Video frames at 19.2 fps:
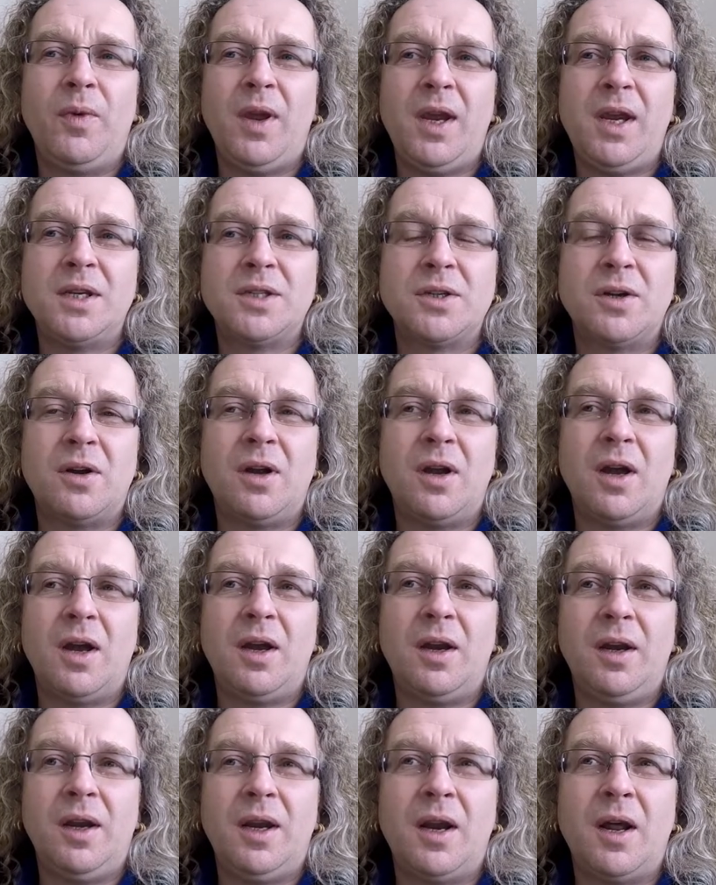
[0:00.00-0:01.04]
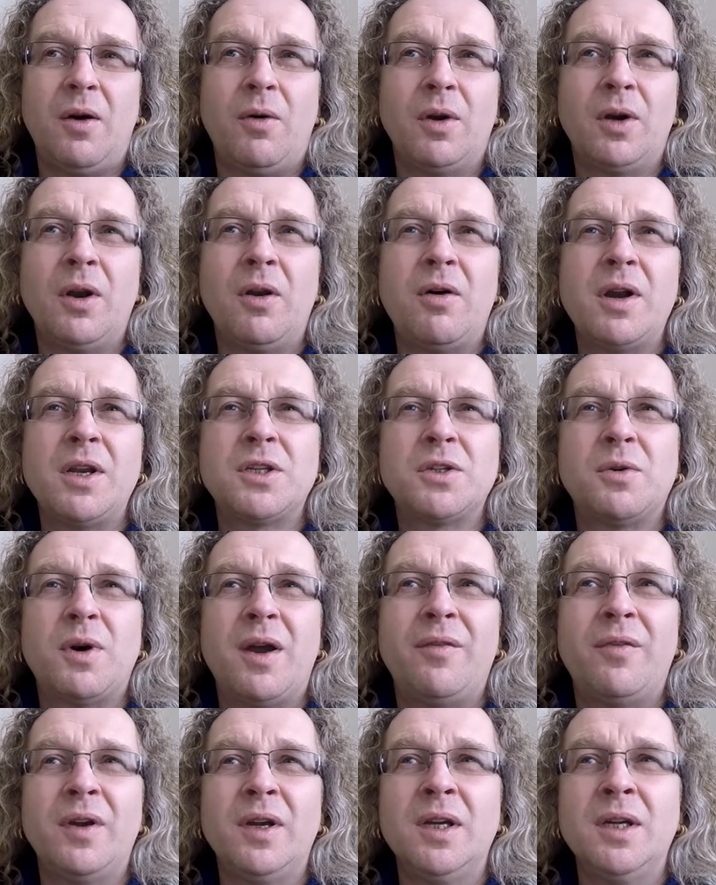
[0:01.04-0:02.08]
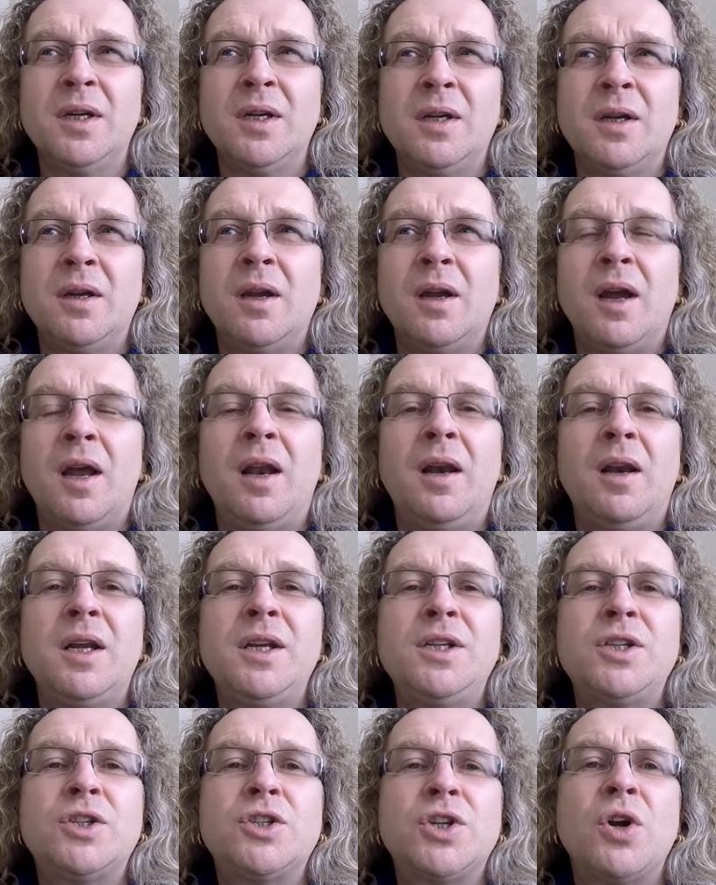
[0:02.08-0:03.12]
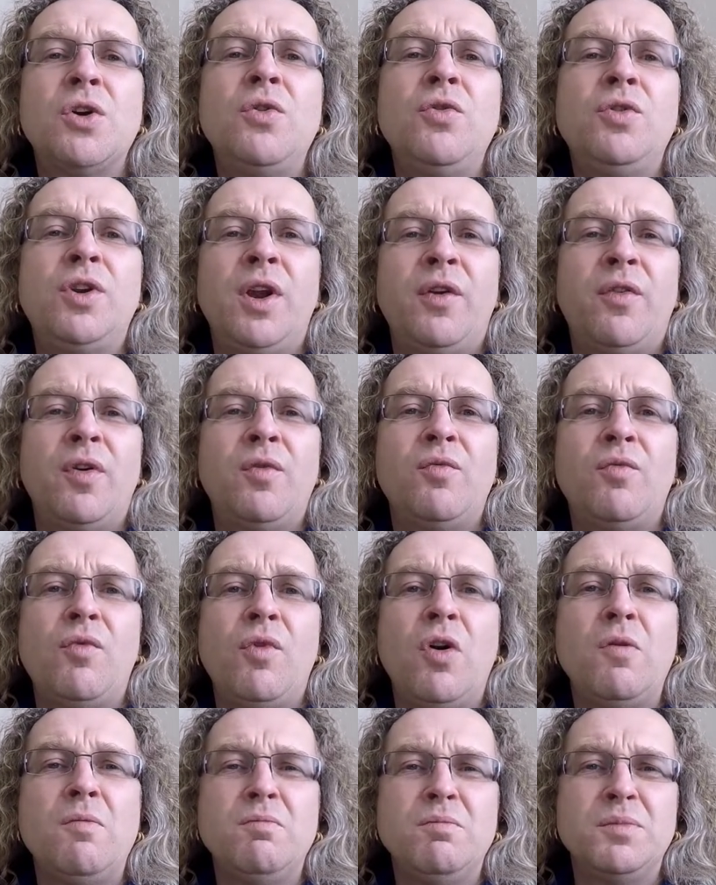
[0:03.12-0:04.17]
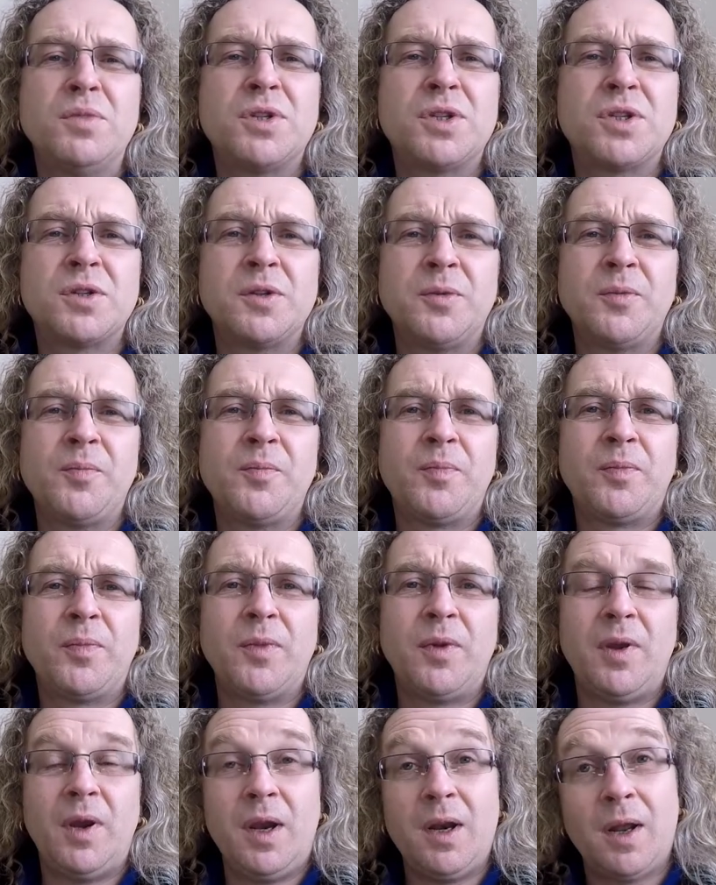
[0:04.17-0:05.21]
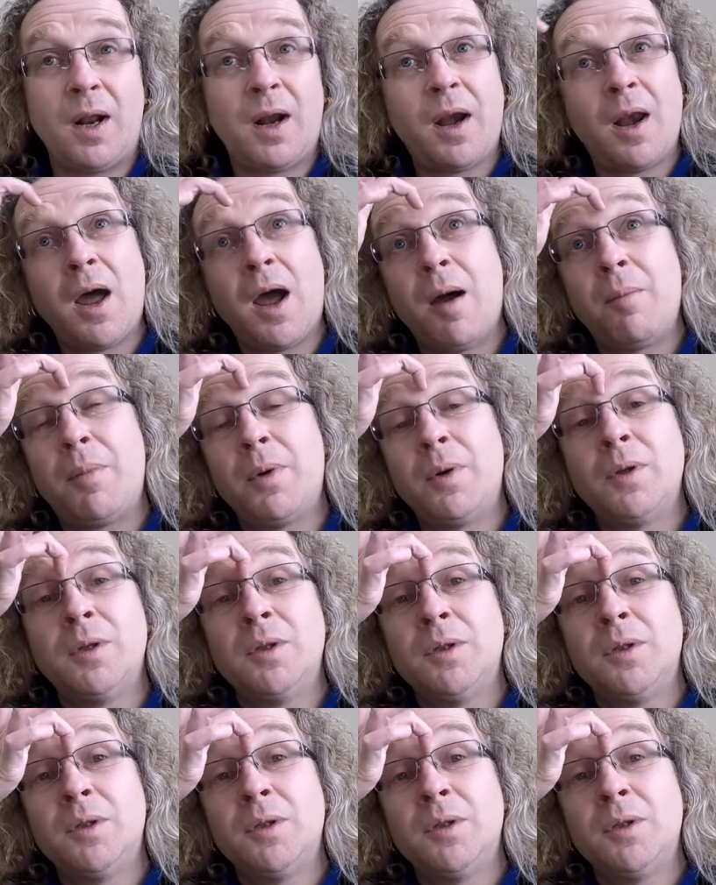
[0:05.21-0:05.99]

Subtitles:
is, you know, I'd like to have at least two different rooms in a club.